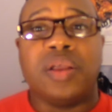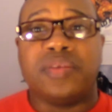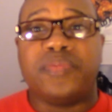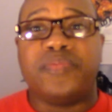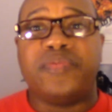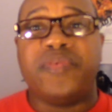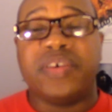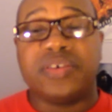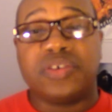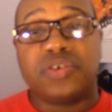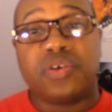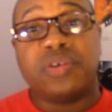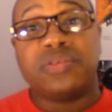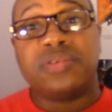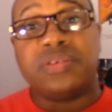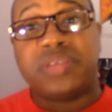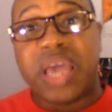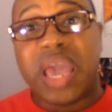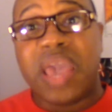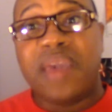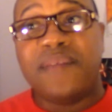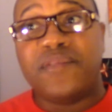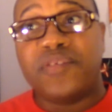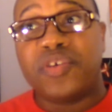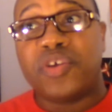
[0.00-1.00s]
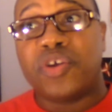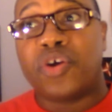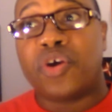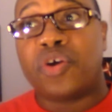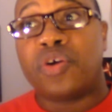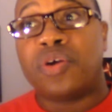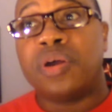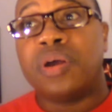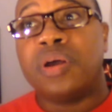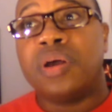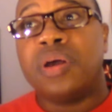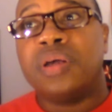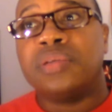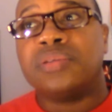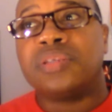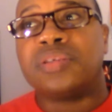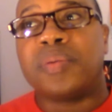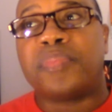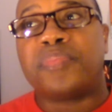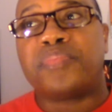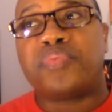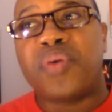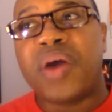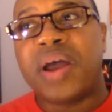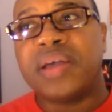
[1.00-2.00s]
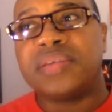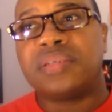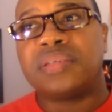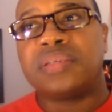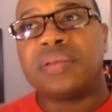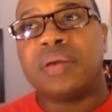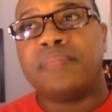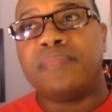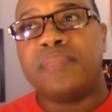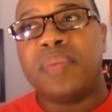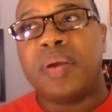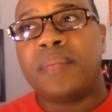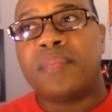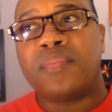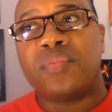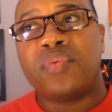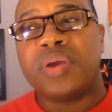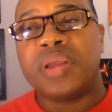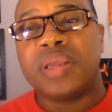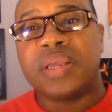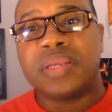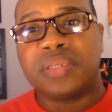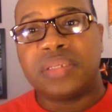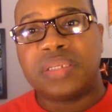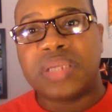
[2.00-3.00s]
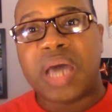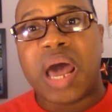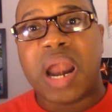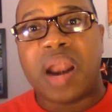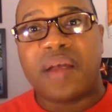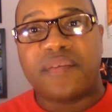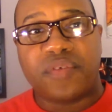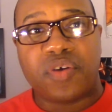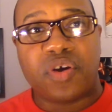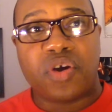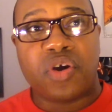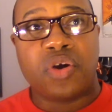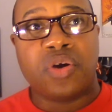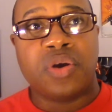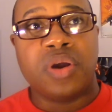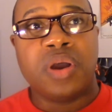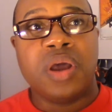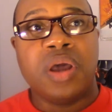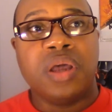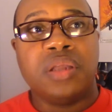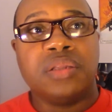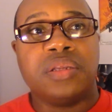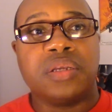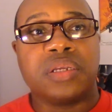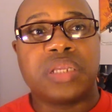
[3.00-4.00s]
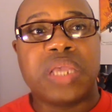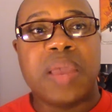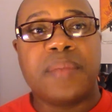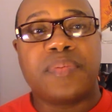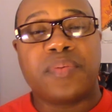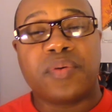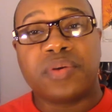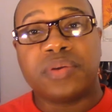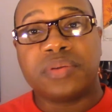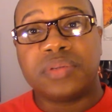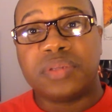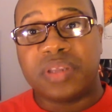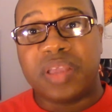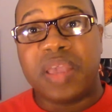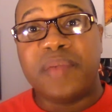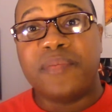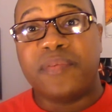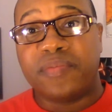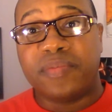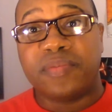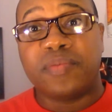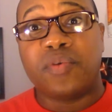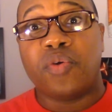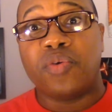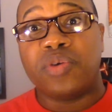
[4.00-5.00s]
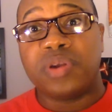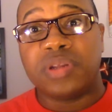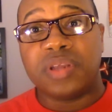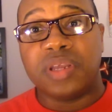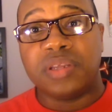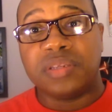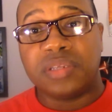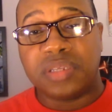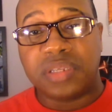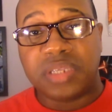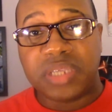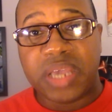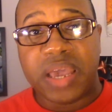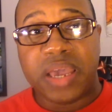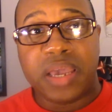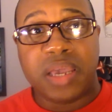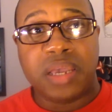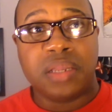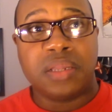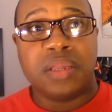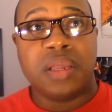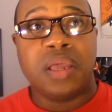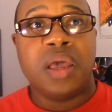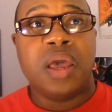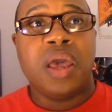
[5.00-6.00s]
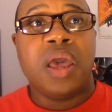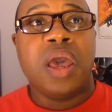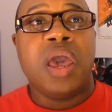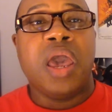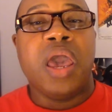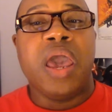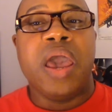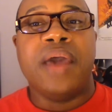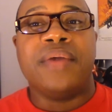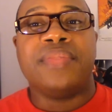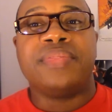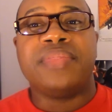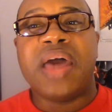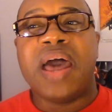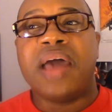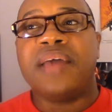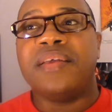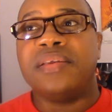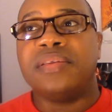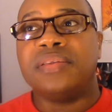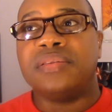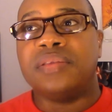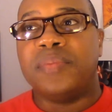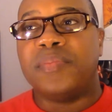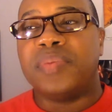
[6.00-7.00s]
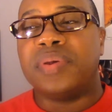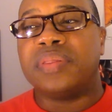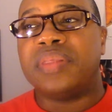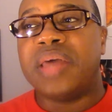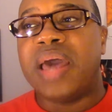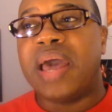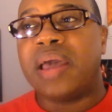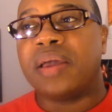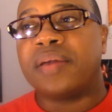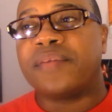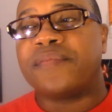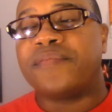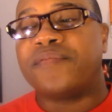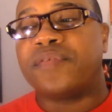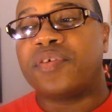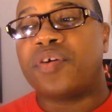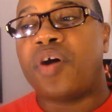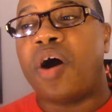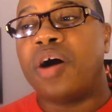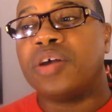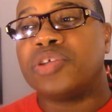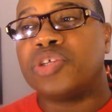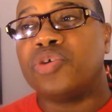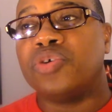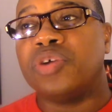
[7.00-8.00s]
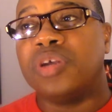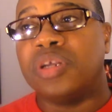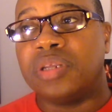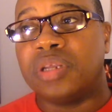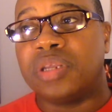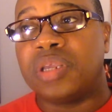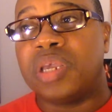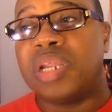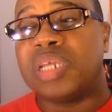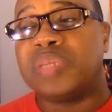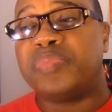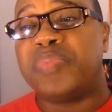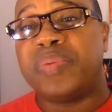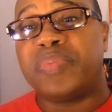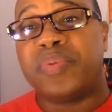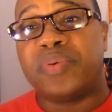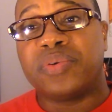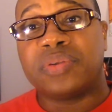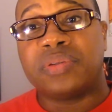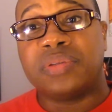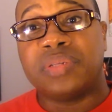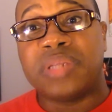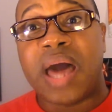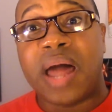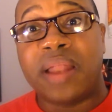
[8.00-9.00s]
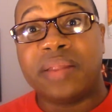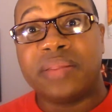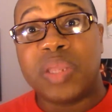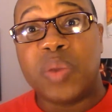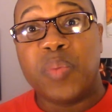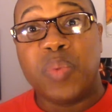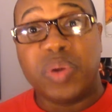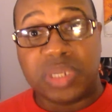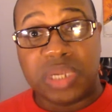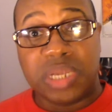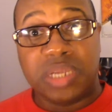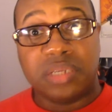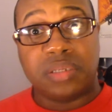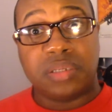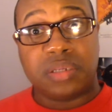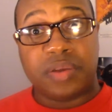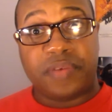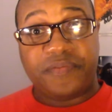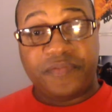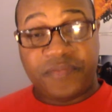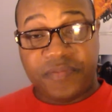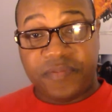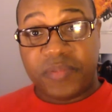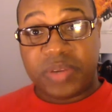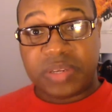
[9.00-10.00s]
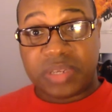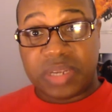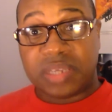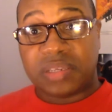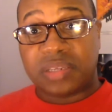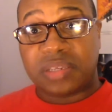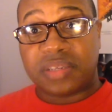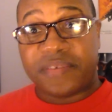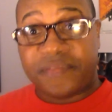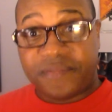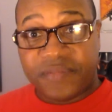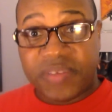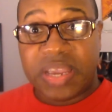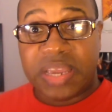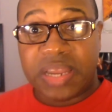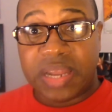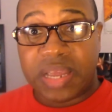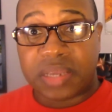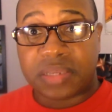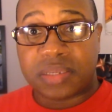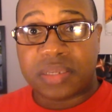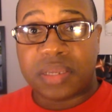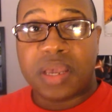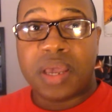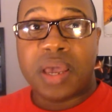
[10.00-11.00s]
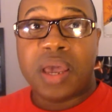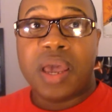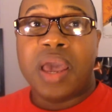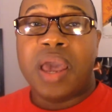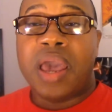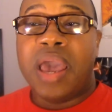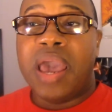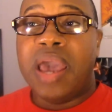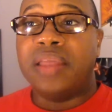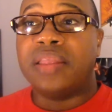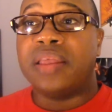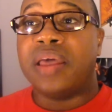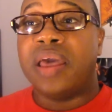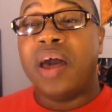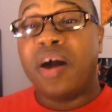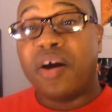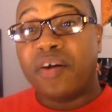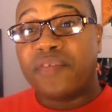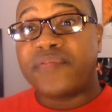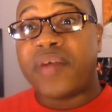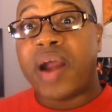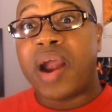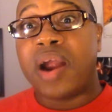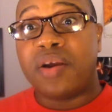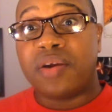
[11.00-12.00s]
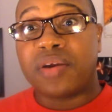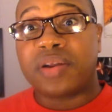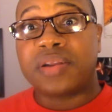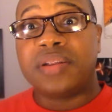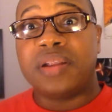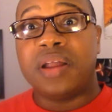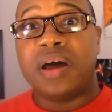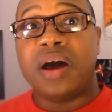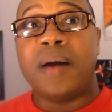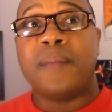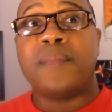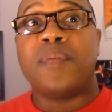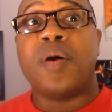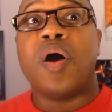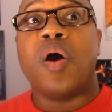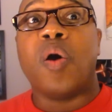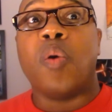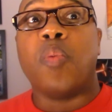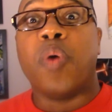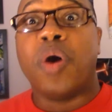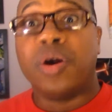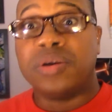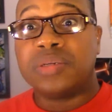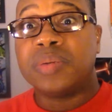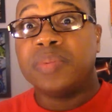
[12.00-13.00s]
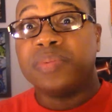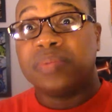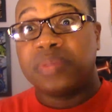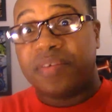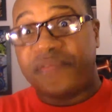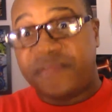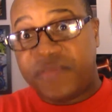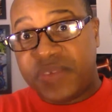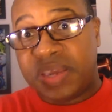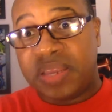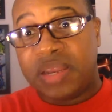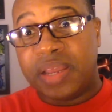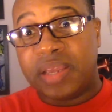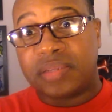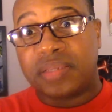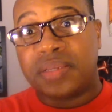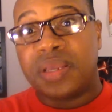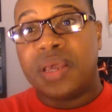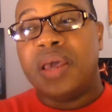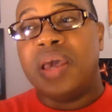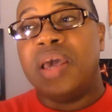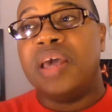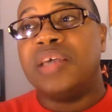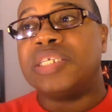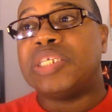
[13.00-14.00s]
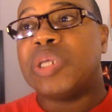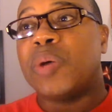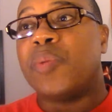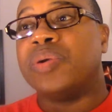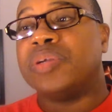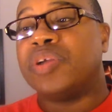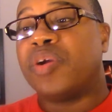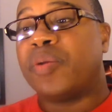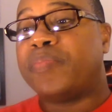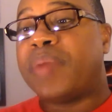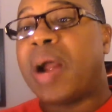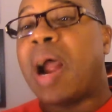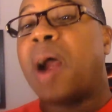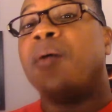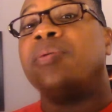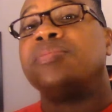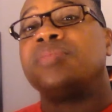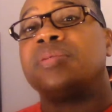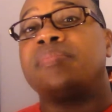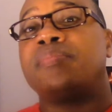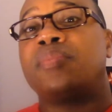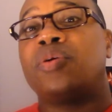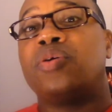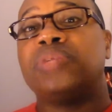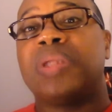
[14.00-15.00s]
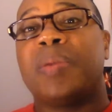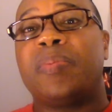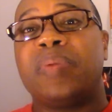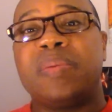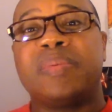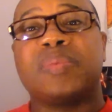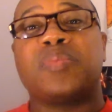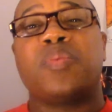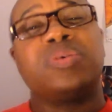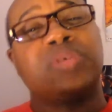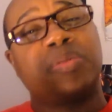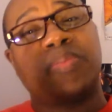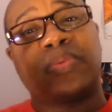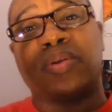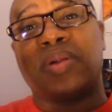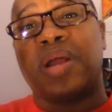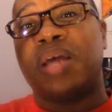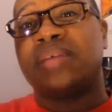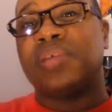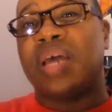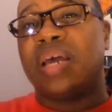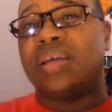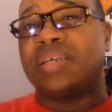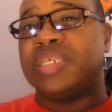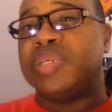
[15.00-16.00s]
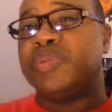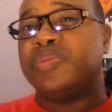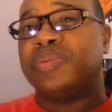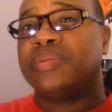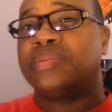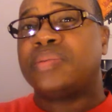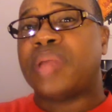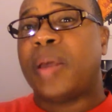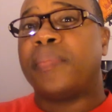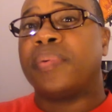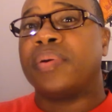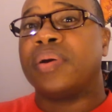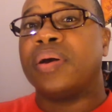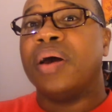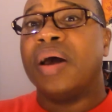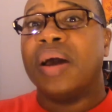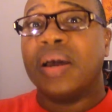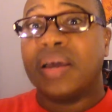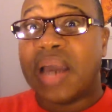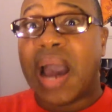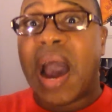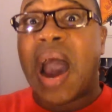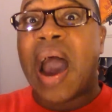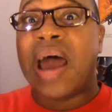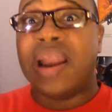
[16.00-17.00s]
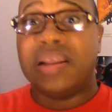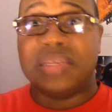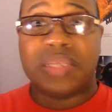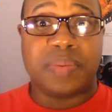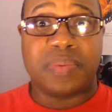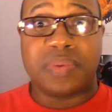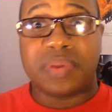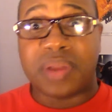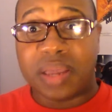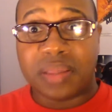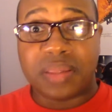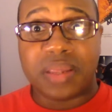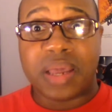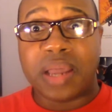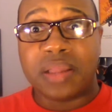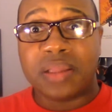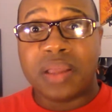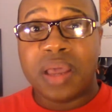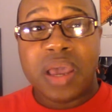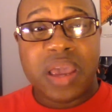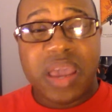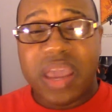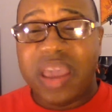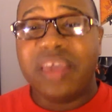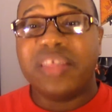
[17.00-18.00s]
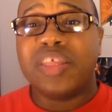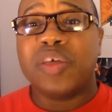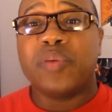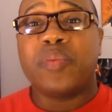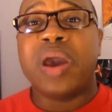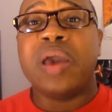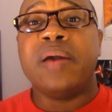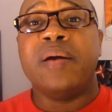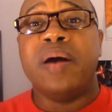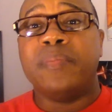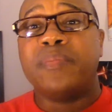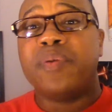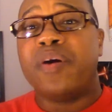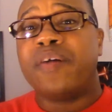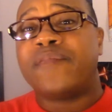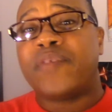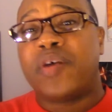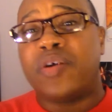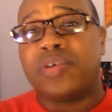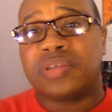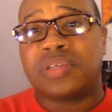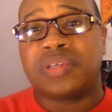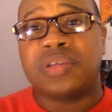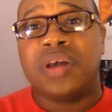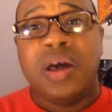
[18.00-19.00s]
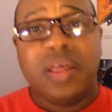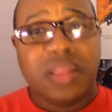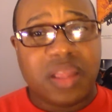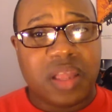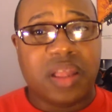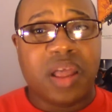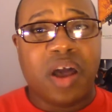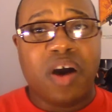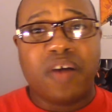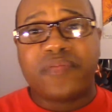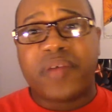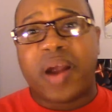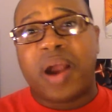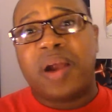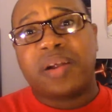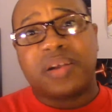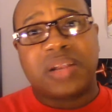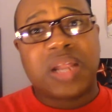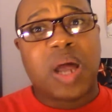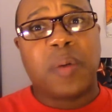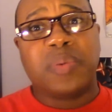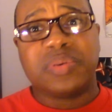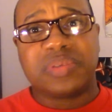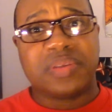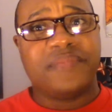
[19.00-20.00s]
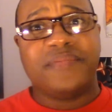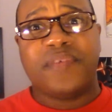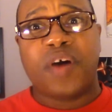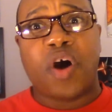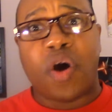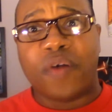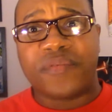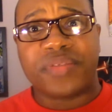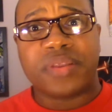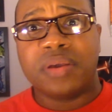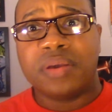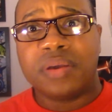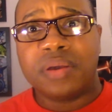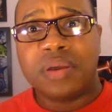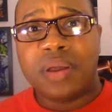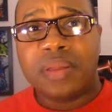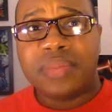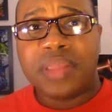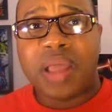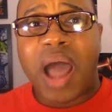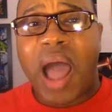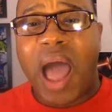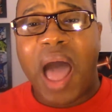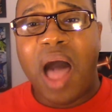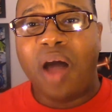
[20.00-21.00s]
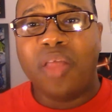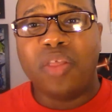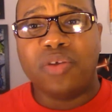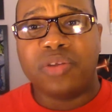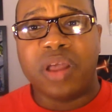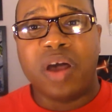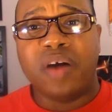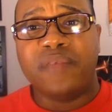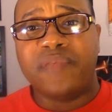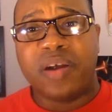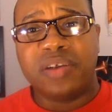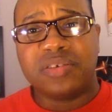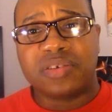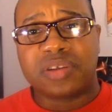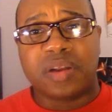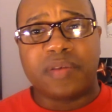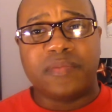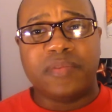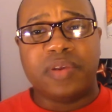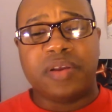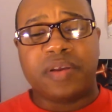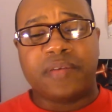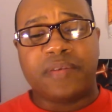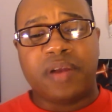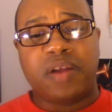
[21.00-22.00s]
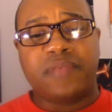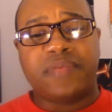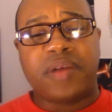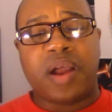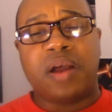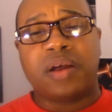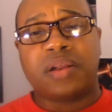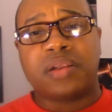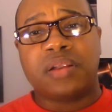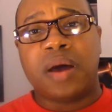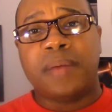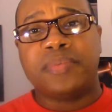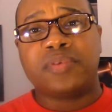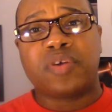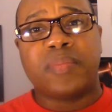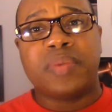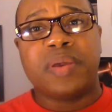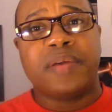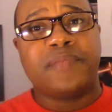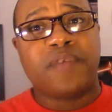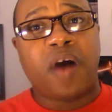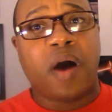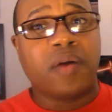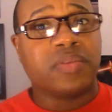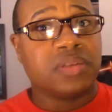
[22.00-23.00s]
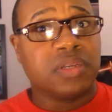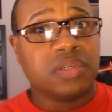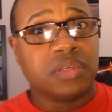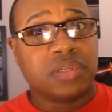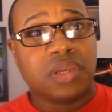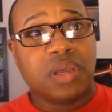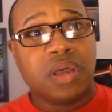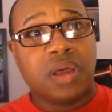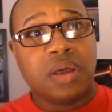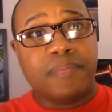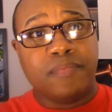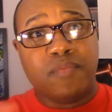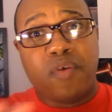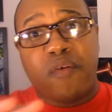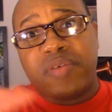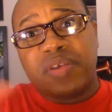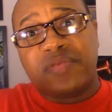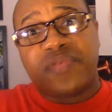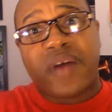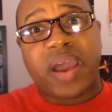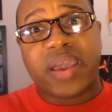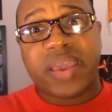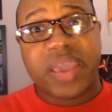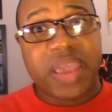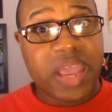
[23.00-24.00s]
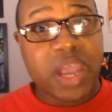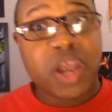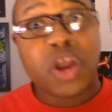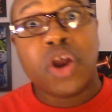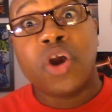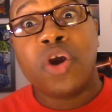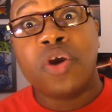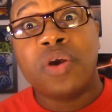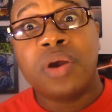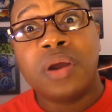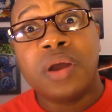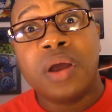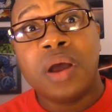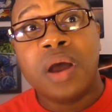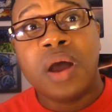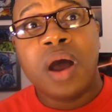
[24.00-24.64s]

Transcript: Professor Xavier suppress the memory inside of her to keep her from going insane, but that caused her to get a split personality, which is the Phoenix, and the Hellfire Club worshipped the Phoenix, and so when her powers emerged, they pretty much worshipped her like she was a type of god or something like that. Either way, on both versions, the Hellfire Club was involved. Now I don't know if the Hellfire Club is gonna be involved in this movie right here,